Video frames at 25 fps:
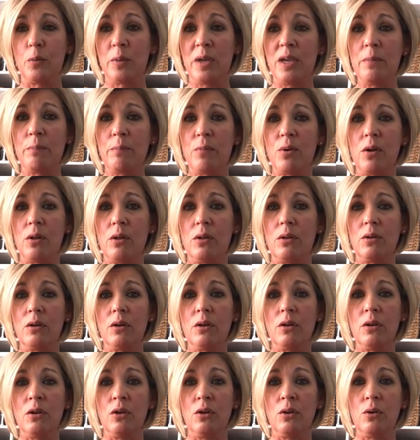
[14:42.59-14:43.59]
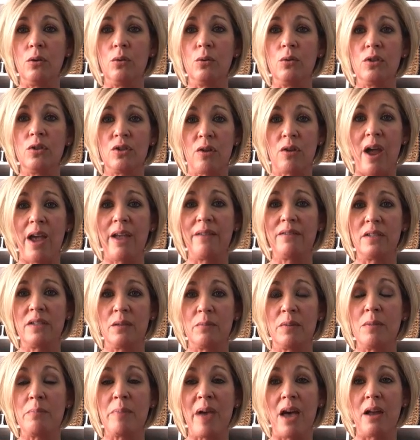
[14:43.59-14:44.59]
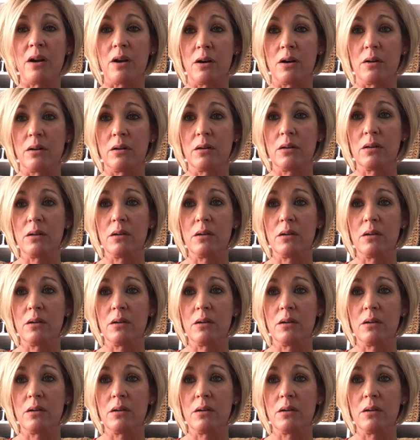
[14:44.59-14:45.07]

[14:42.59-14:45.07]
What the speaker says: people, you strive to be better.